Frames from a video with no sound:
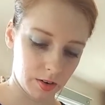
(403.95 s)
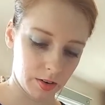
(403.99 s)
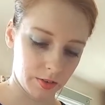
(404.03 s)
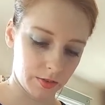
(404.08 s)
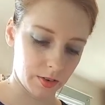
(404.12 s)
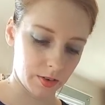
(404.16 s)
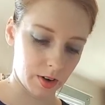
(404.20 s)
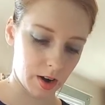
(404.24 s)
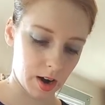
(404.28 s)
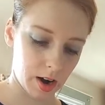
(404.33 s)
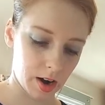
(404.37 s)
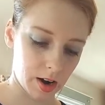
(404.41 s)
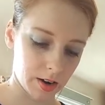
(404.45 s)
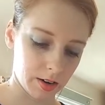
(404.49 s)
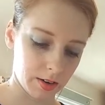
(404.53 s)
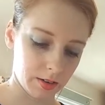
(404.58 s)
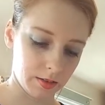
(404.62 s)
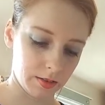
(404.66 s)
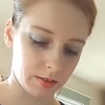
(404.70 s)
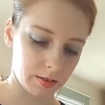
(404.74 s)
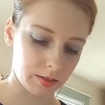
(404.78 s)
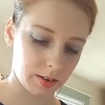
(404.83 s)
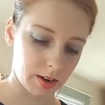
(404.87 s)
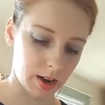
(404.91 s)
If not,
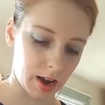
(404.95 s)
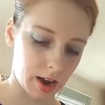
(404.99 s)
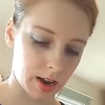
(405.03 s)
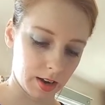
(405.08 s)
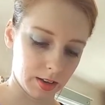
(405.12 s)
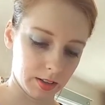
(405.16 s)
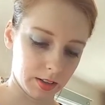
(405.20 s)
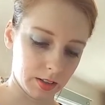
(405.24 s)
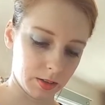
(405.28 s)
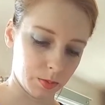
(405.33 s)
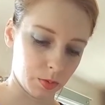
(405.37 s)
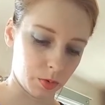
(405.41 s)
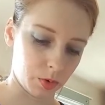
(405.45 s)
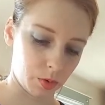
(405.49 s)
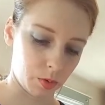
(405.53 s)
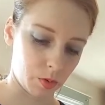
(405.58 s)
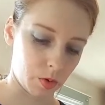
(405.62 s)
add some more